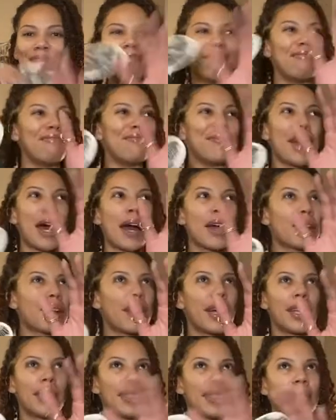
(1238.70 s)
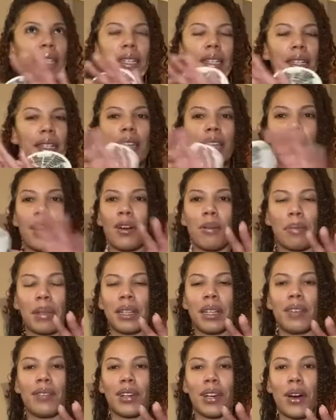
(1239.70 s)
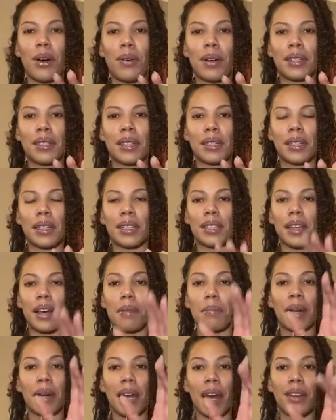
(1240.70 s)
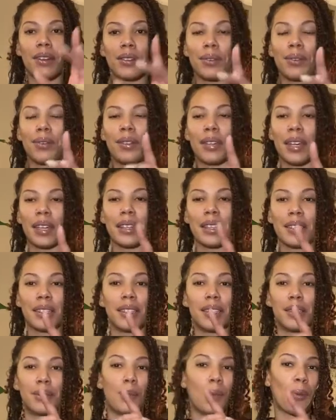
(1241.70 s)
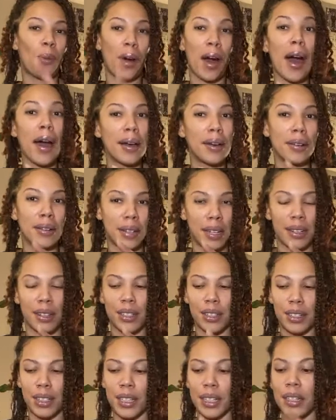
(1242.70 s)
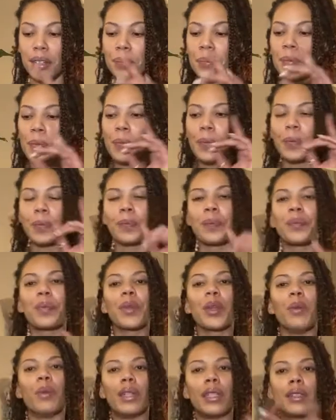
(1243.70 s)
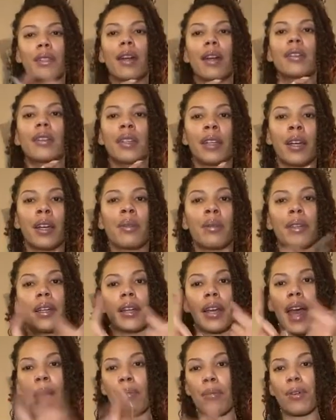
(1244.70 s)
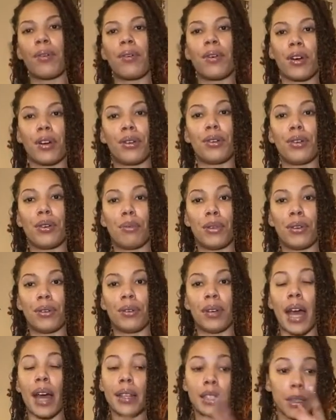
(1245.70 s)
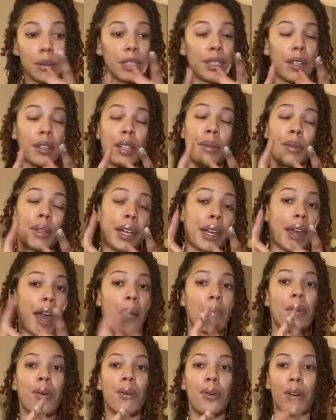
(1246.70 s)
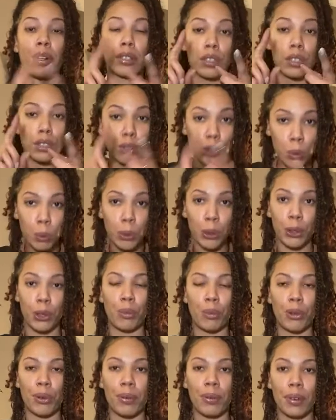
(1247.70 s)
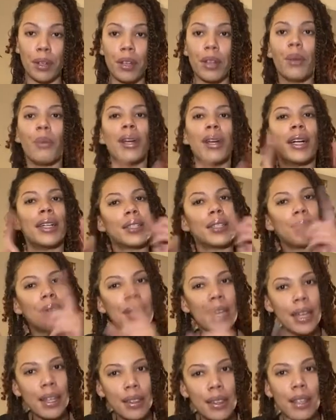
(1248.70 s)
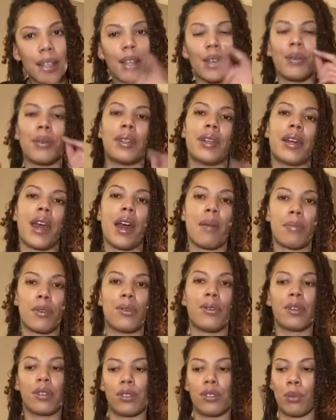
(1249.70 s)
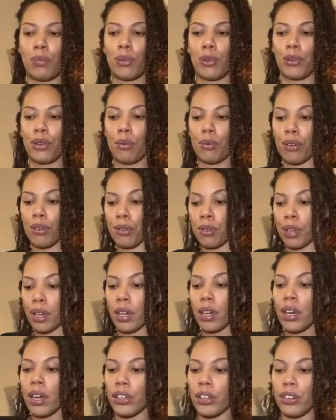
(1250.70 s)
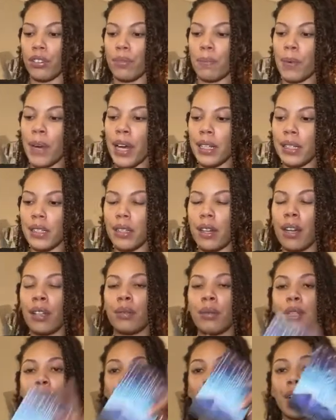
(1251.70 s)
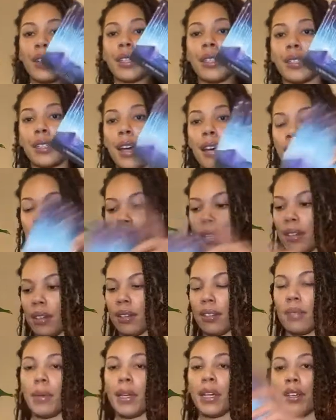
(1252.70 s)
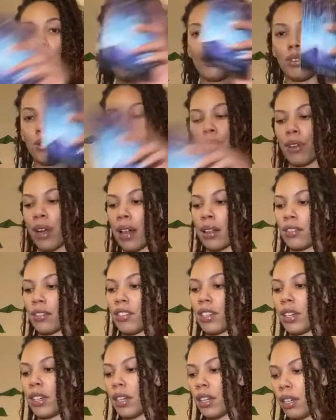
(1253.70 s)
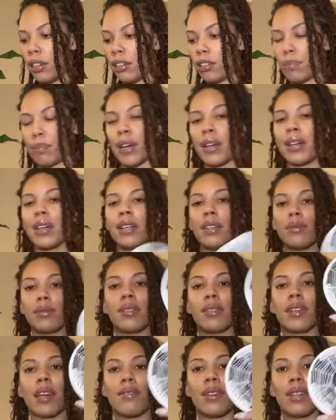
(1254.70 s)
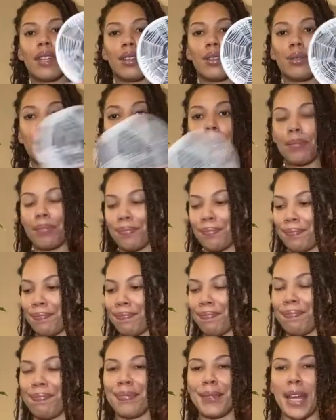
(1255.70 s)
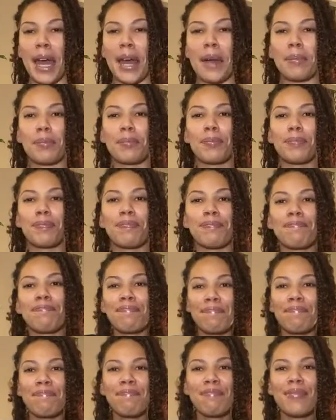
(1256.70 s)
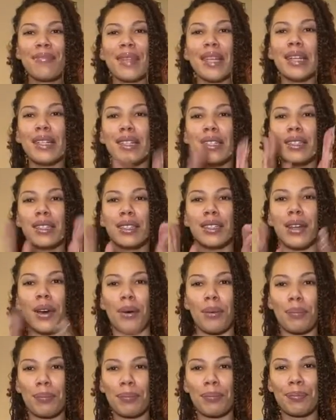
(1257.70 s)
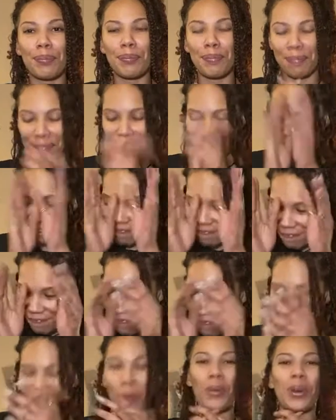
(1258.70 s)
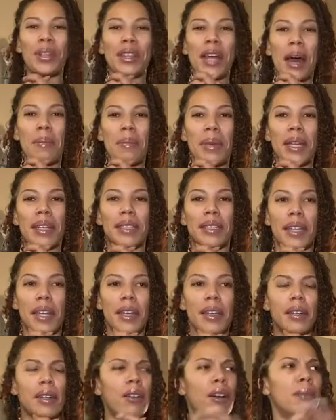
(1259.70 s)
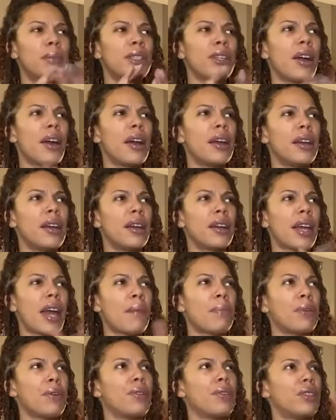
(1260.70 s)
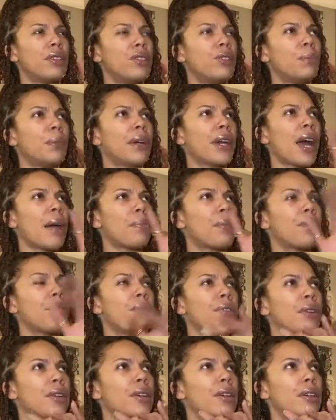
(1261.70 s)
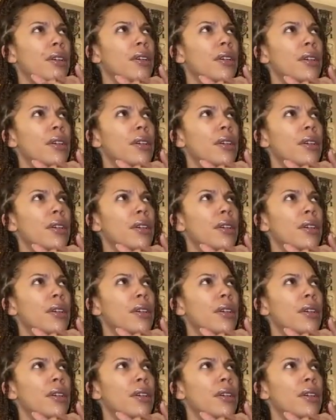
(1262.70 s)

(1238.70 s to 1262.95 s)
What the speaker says: not crazy because I don't believe in coincidence, but I do think this is wild energy. We start the year with the Capricorn new moon. Actually, we start the year with a Capricorn super new moon. We also end the year with a Capricorn super new moon. Your spread starts with 37. Speaking to numerology, your spread ends with 73. Okay? So, with that being said, no, I'm sorry, a Capricorn, super Capricorn.